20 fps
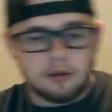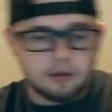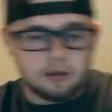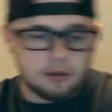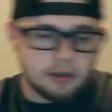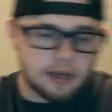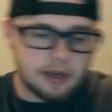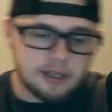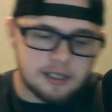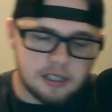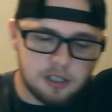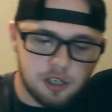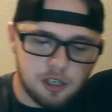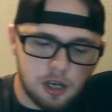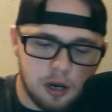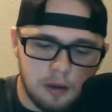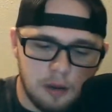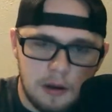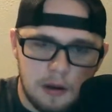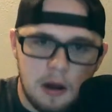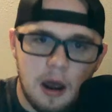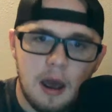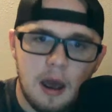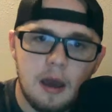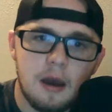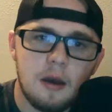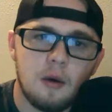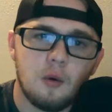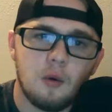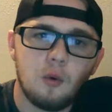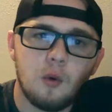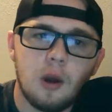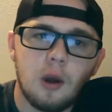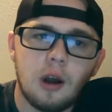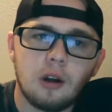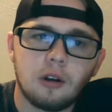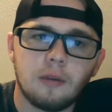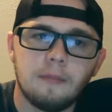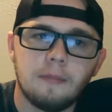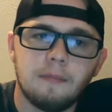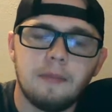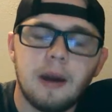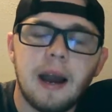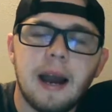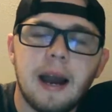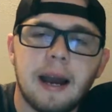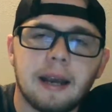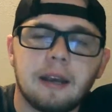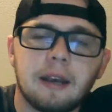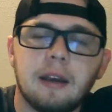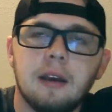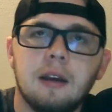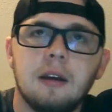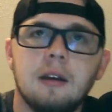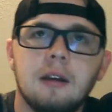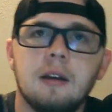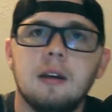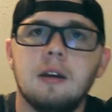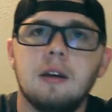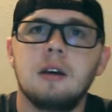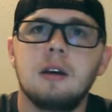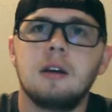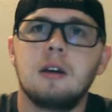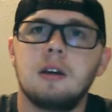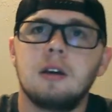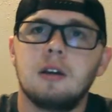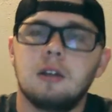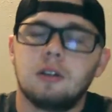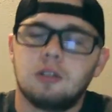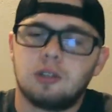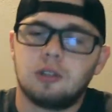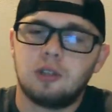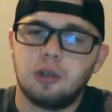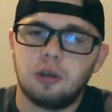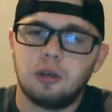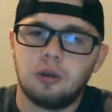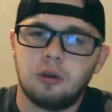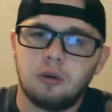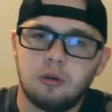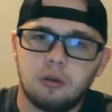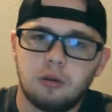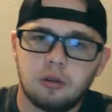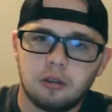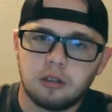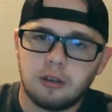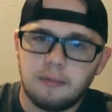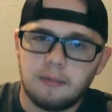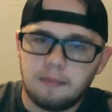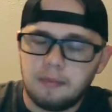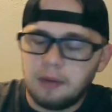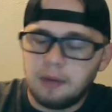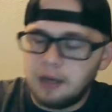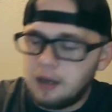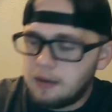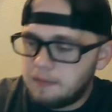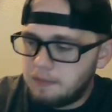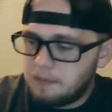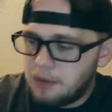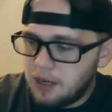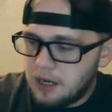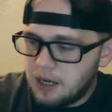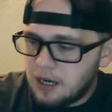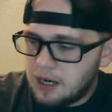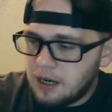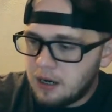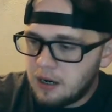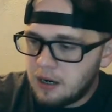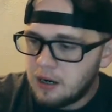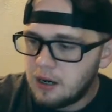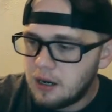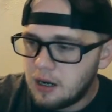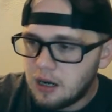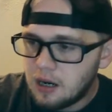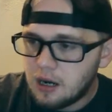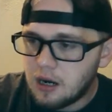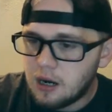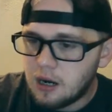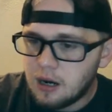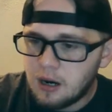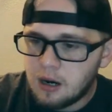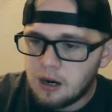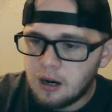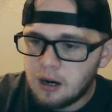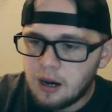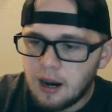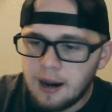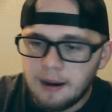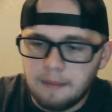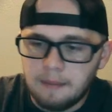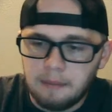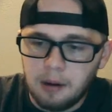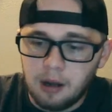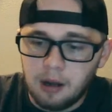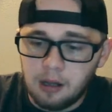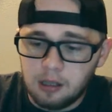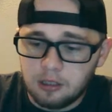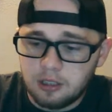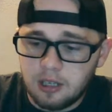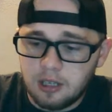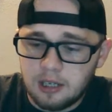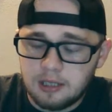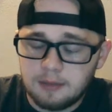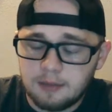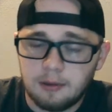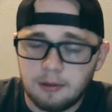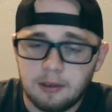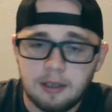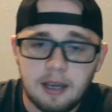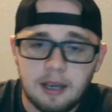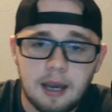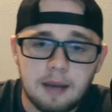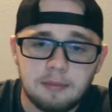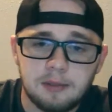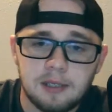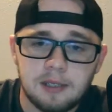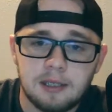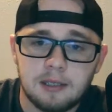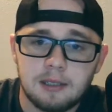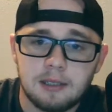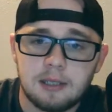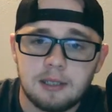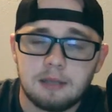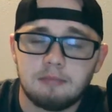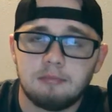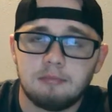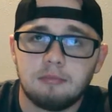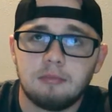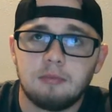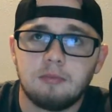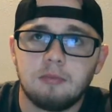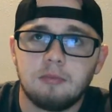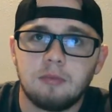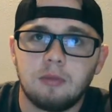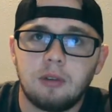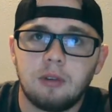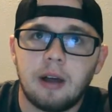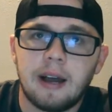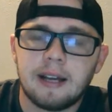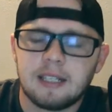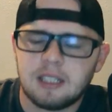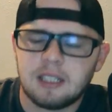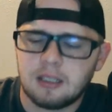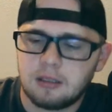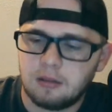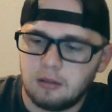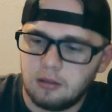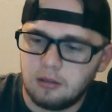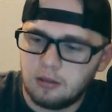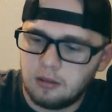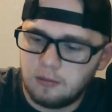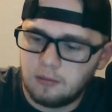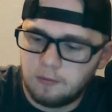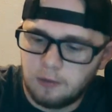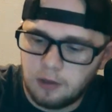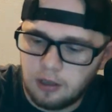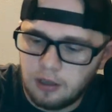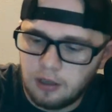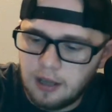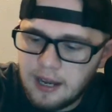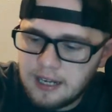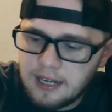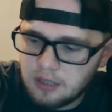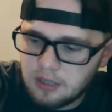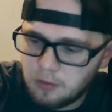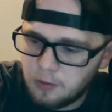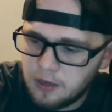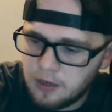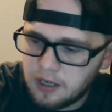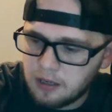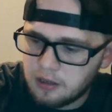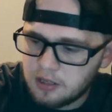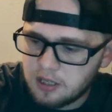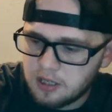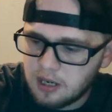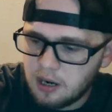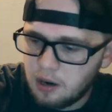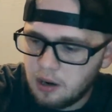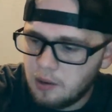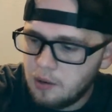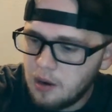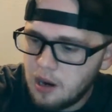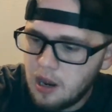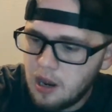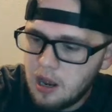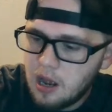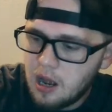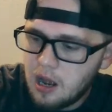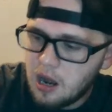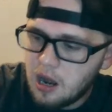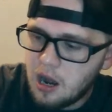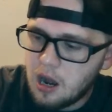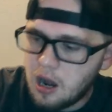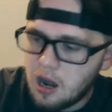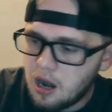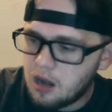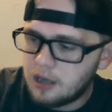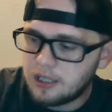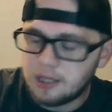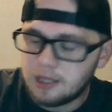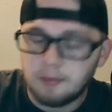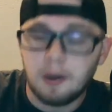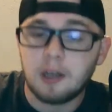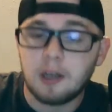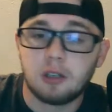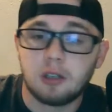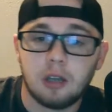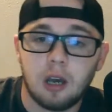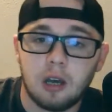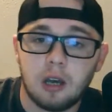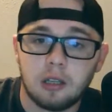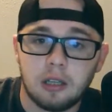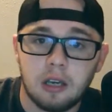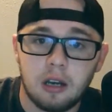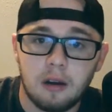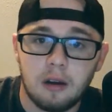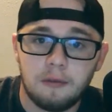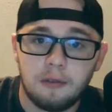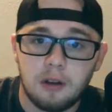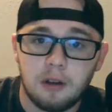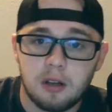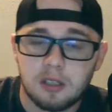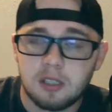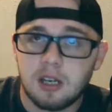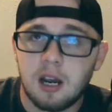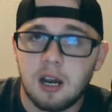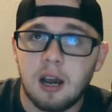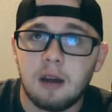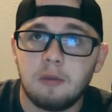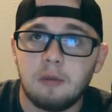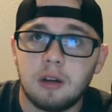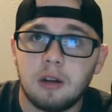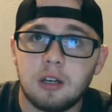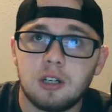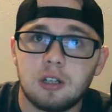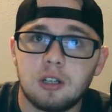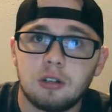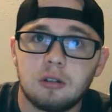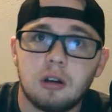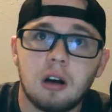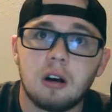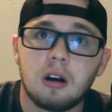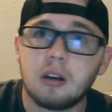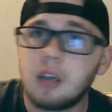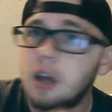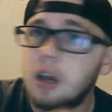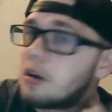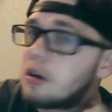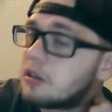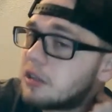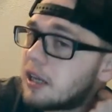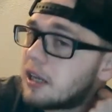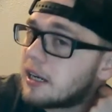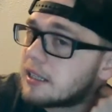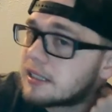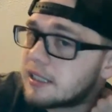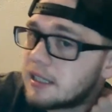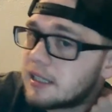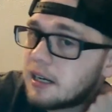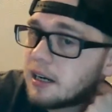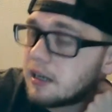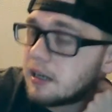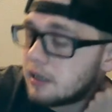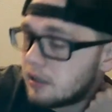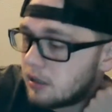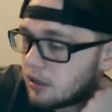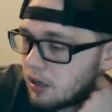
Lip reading: Ladies and gentlemen, welcome back to the PMP. I apologize for the absence for the last week or so, especially on the NFL side, which I'll get on that tonight.